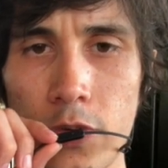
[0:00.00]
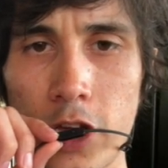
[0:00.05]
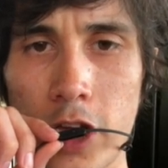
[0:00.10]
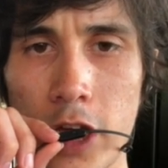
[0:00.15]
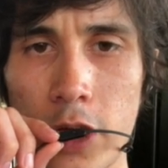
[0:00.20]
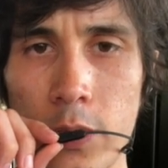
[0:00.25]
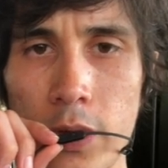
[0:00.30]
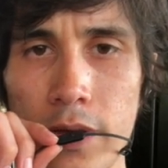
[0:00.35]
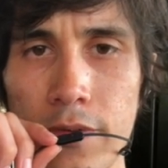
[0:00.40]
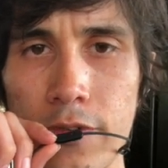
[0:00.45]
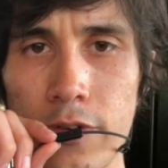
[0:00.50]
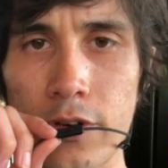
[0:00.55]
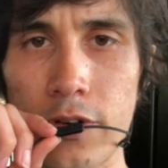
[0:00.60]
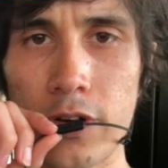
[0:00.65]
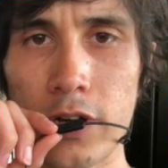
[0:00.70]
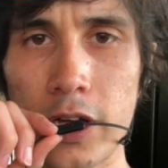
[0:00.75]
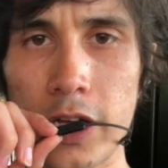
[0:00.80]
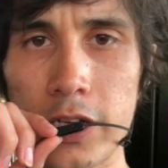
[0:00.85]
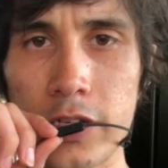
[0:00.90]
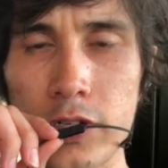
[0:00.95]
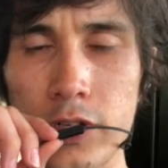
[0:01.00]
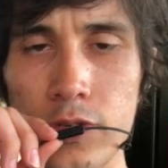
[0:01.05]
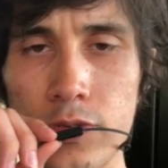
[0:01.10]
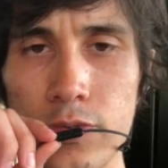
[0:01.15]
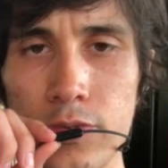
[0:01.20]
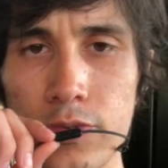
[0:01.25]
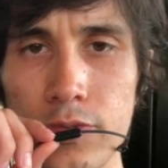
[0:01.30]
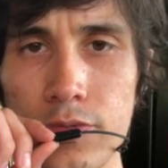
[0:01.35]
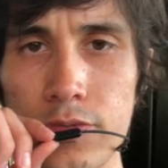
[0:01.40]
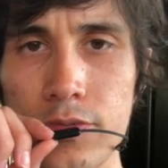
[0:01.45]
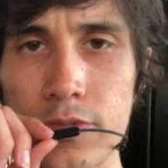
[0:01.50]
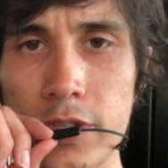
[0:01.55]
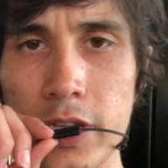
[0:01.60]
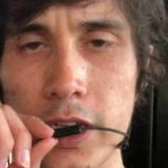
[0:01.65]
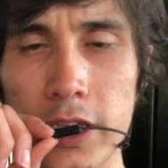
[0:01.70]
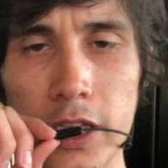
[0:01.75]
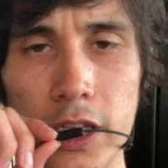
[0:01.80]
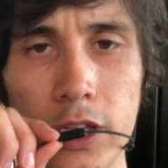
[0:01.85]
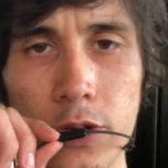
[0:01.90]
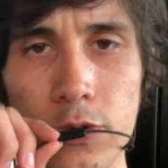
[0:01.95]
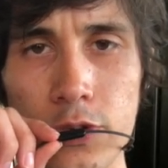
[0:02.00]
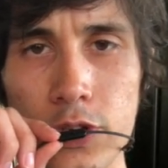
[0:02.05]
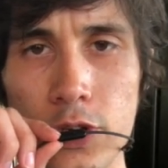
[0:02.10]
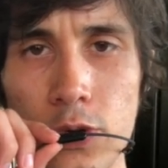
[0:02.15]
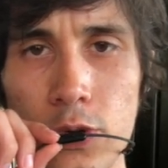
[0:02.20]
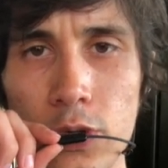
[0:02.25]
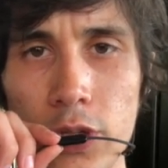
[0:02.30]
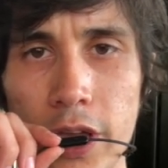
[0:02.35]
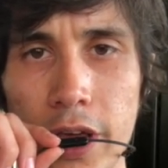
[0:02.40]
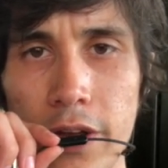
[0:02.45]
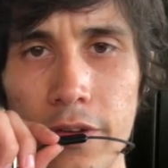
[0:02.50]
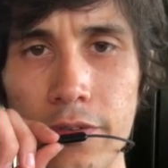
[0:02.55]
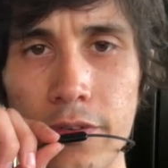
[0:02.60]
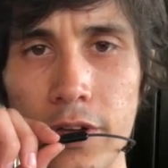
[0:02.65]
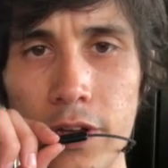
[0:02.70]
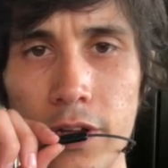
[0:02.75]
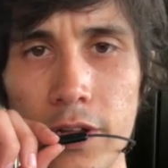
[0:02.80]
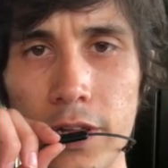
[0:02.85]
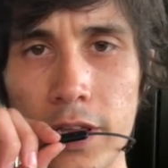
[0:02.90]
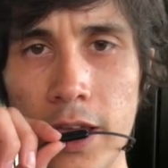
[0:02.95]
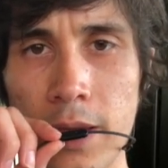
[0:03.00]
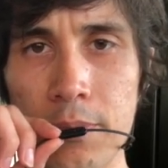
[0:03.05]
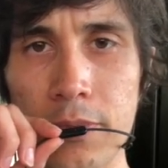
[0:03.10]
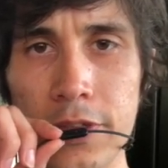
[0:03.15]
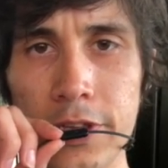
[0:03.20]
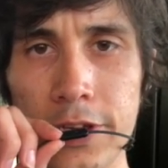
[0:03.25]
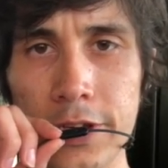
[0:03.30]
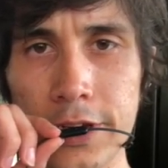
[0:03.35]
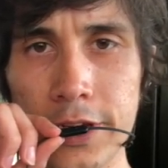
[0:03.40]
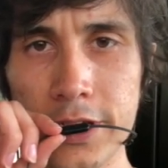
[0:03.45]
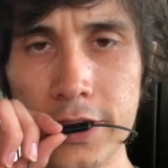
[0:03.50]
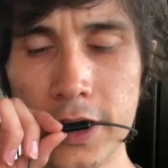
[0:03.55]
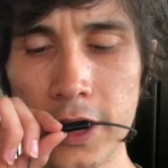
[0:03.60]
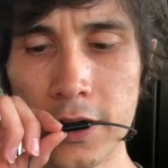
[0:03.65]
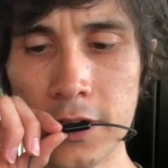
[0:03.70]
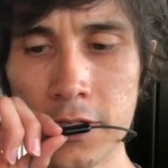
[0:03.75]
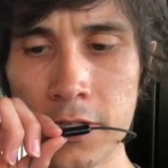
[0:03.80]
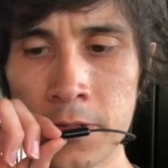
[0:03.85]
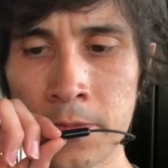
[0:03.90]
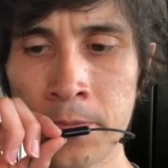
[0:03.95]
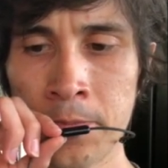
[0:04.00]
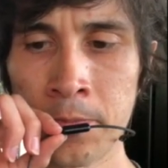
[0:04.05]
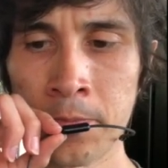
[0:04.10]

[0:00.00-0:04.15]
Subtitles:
However, I don't think that there was a whole lot of empathy on his end.